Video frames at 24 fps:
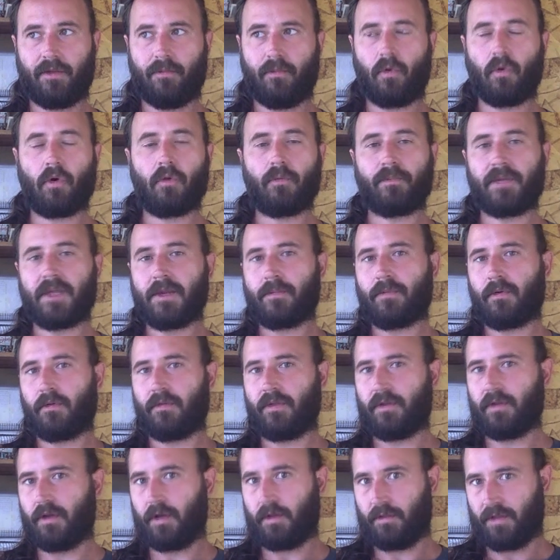more people
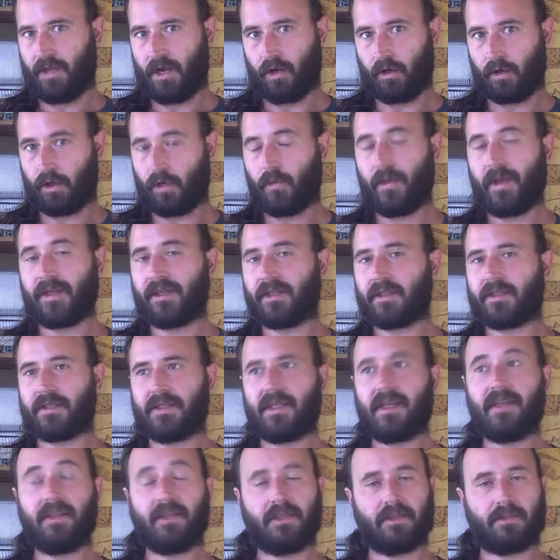that are going to
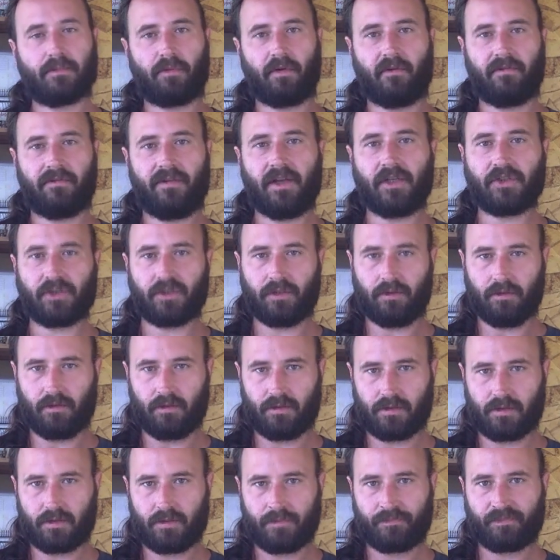see these
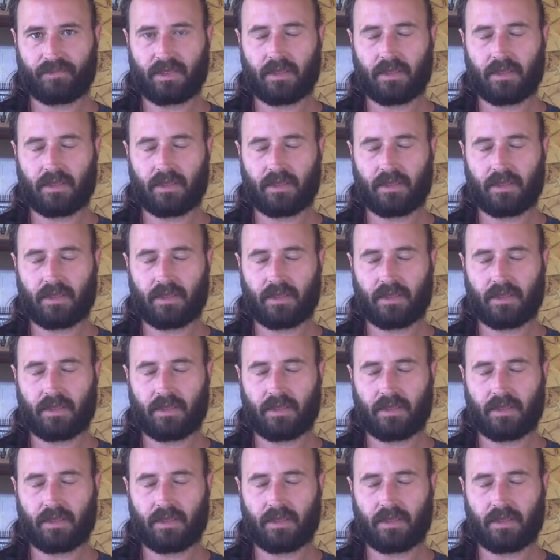professionals,